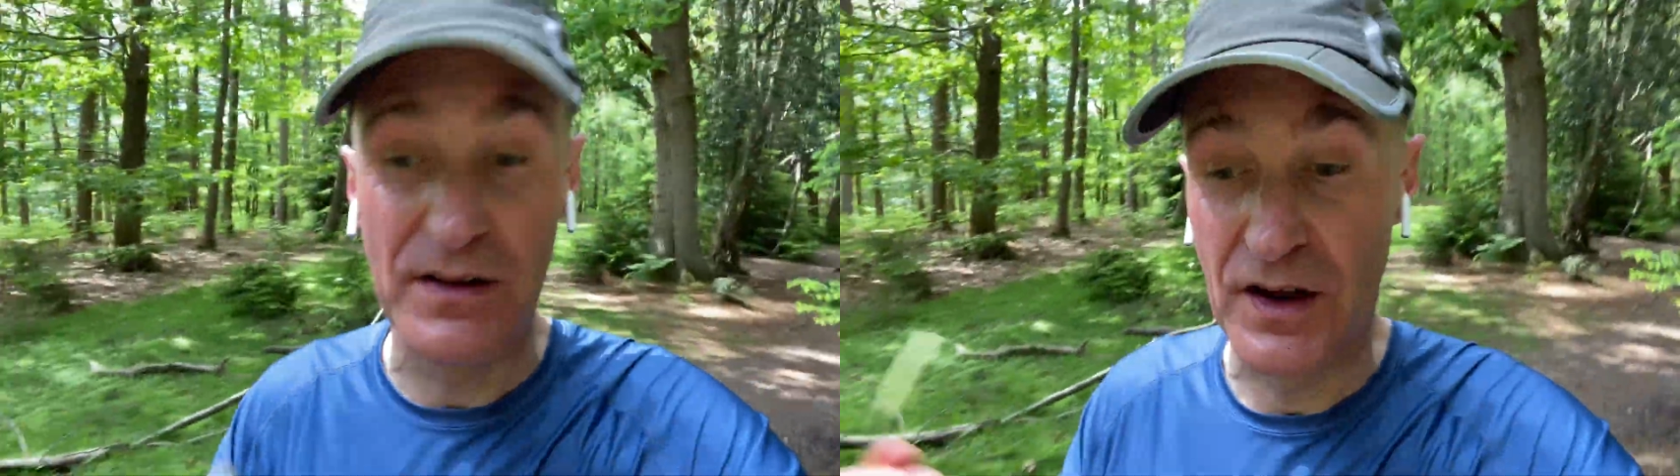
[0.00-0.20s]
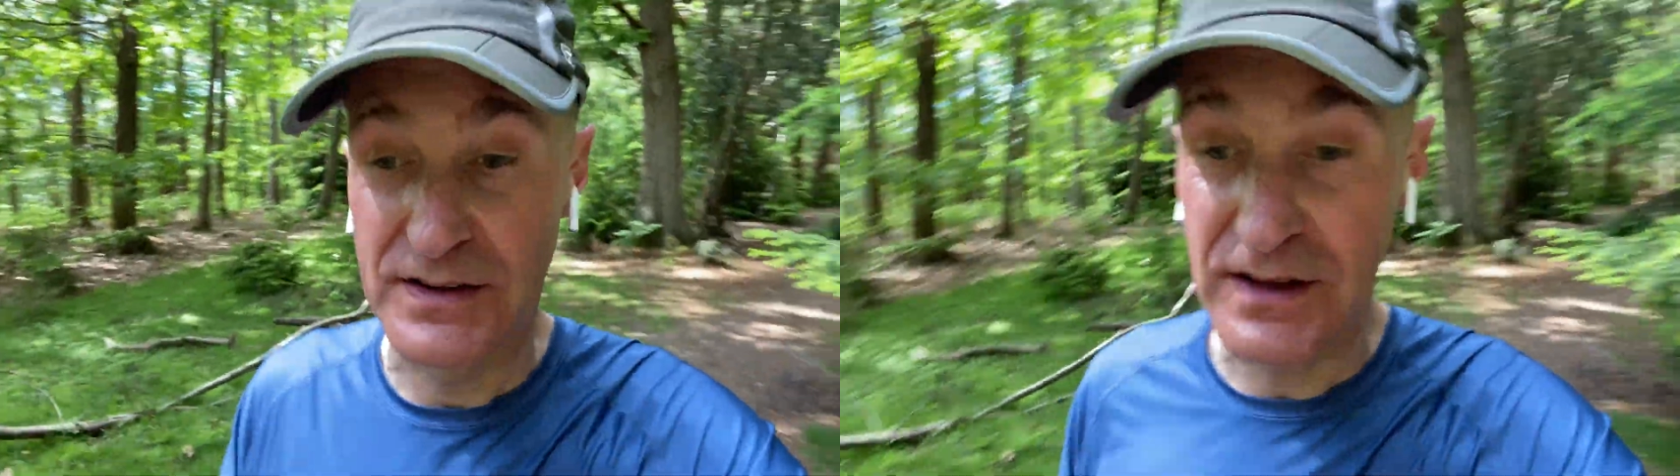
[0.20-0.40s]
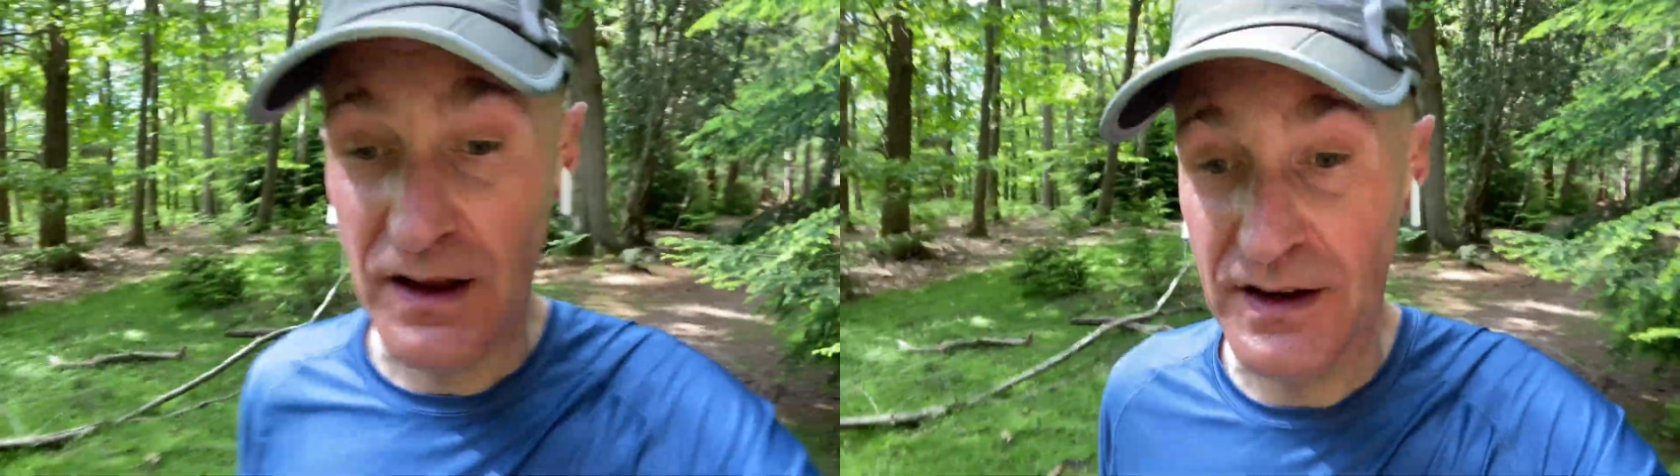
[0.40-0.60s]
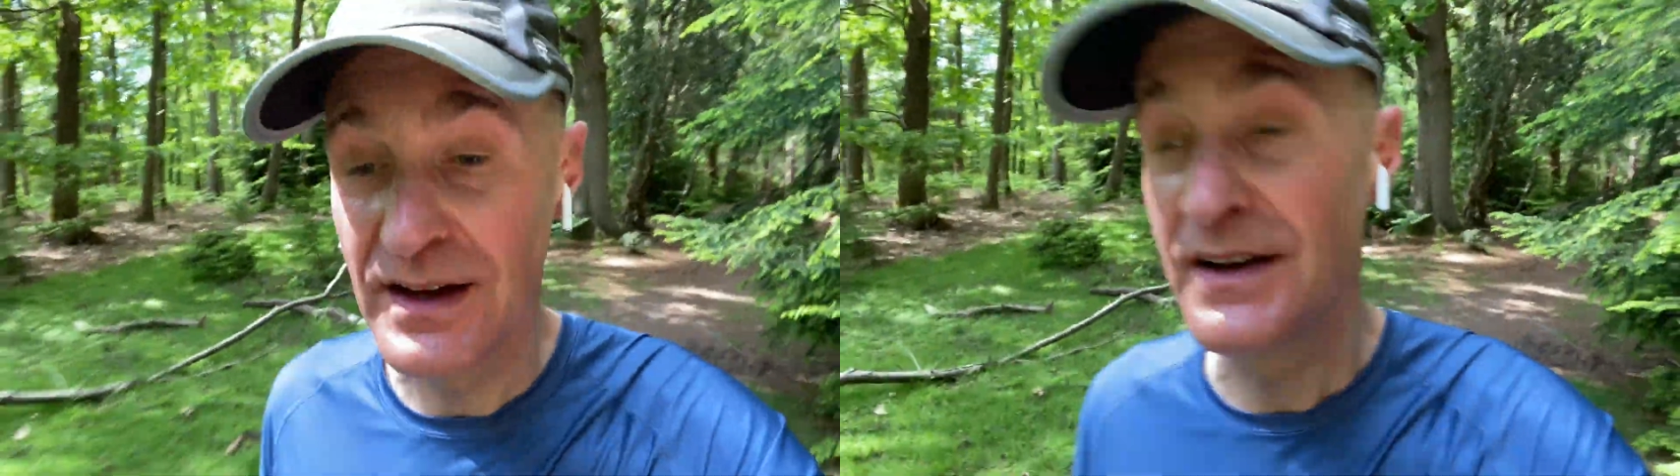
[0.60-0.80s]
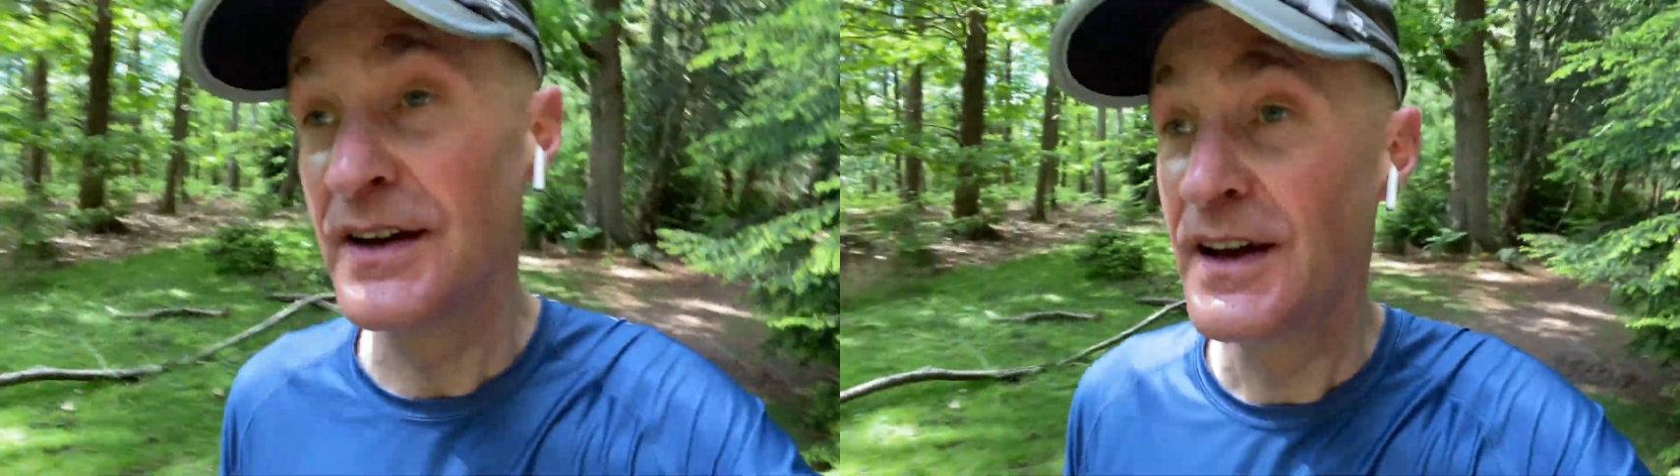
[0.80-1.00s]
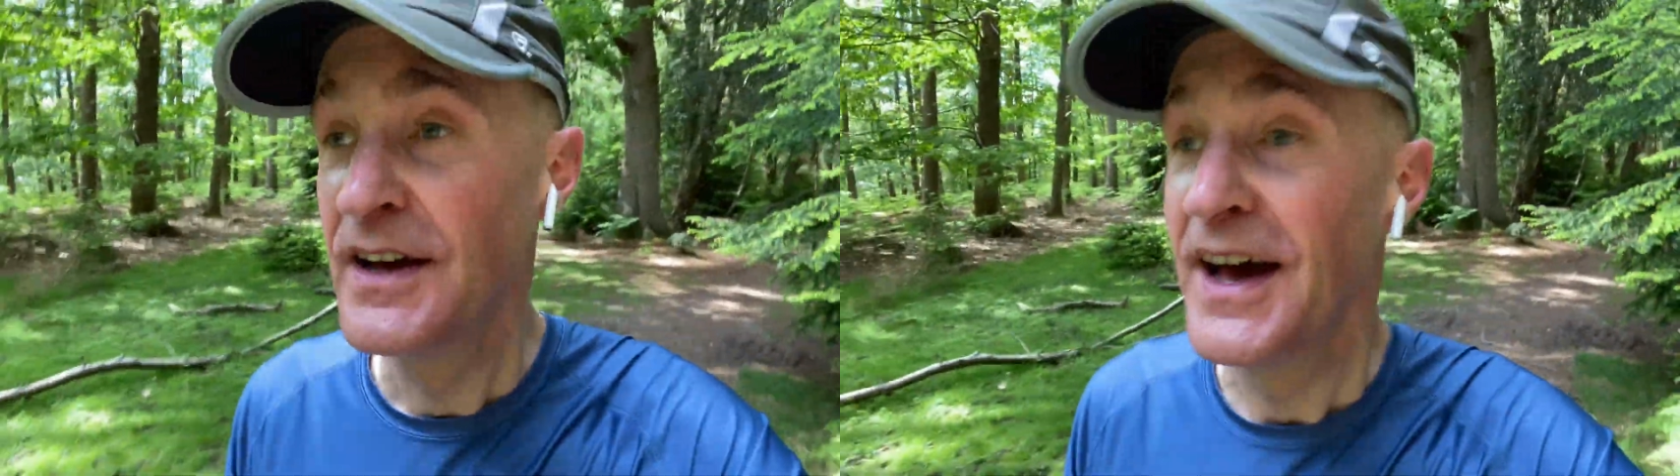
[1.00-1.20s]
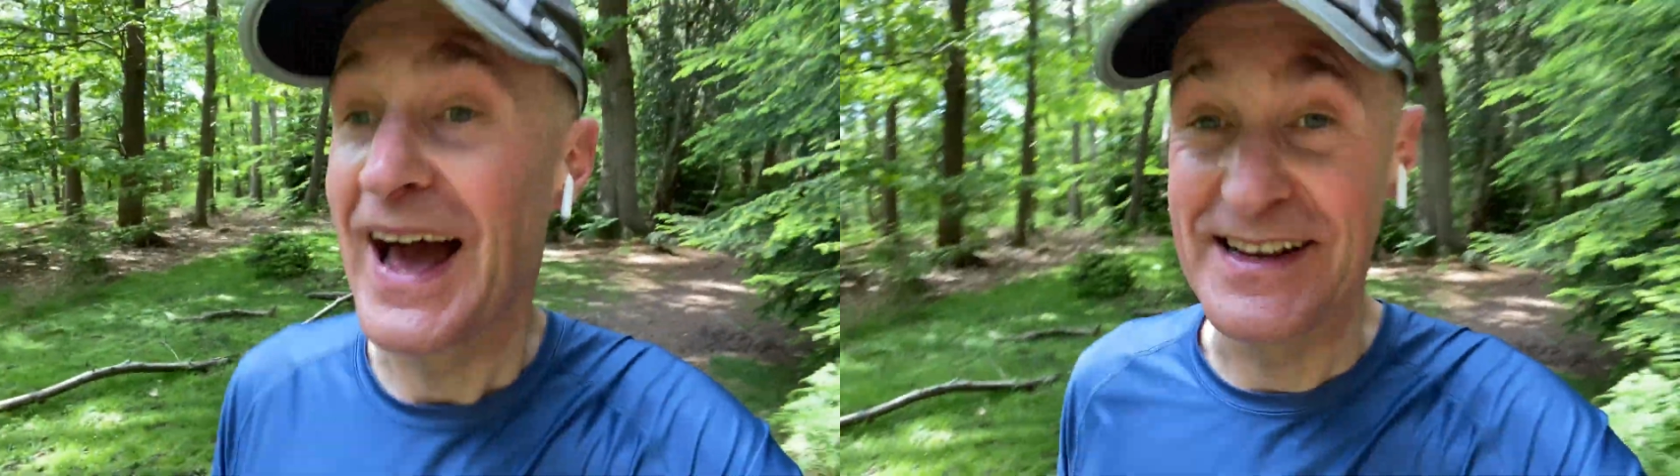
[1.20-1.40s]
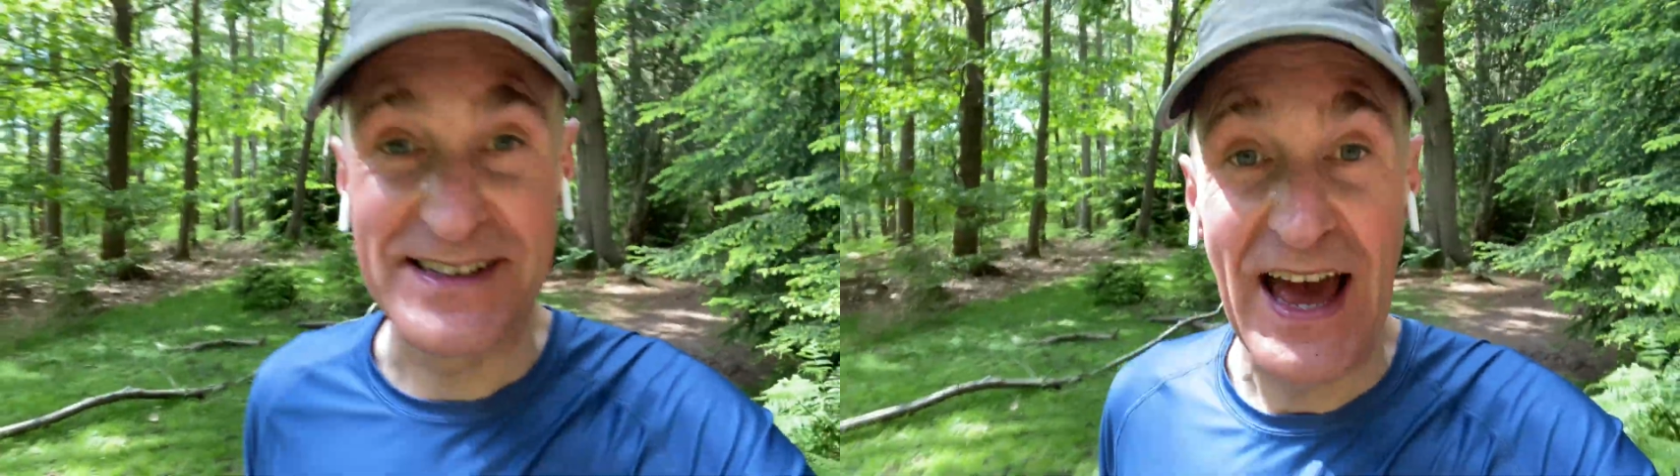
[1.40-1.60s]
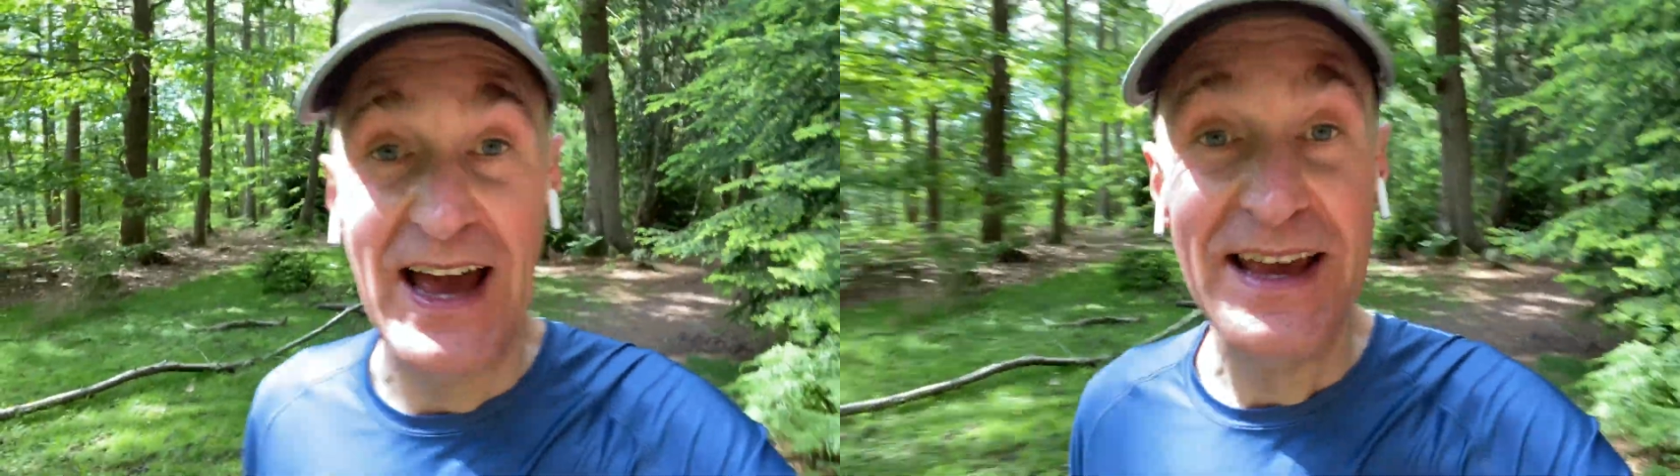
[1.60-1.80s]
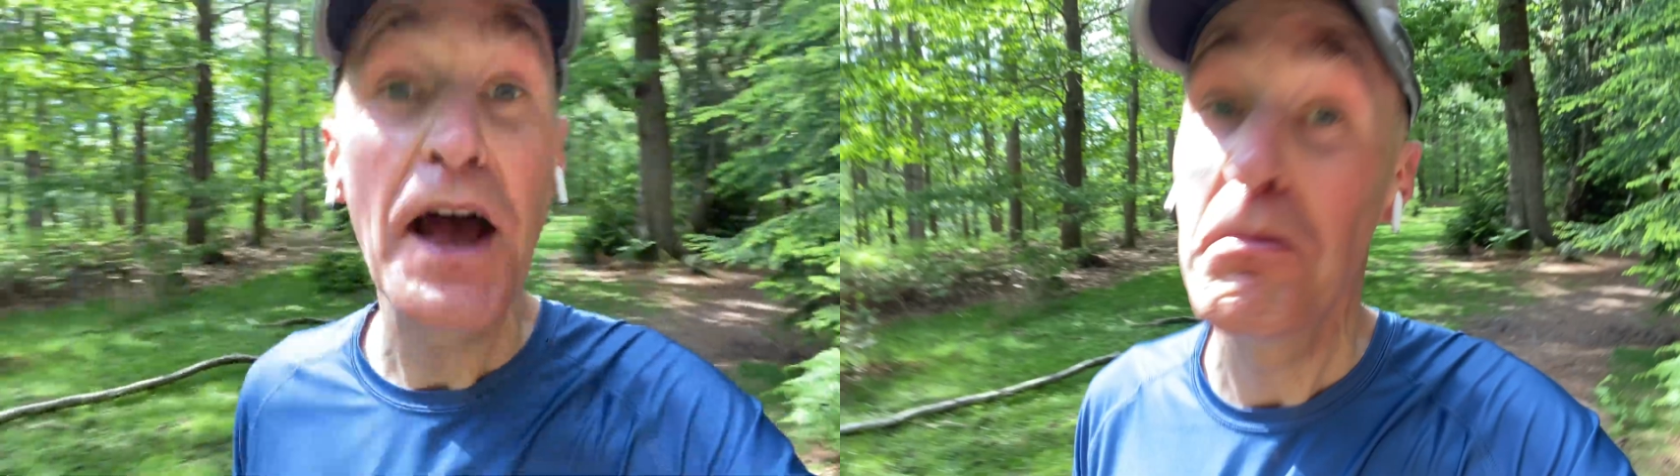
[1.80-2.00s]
and I'd done 8k,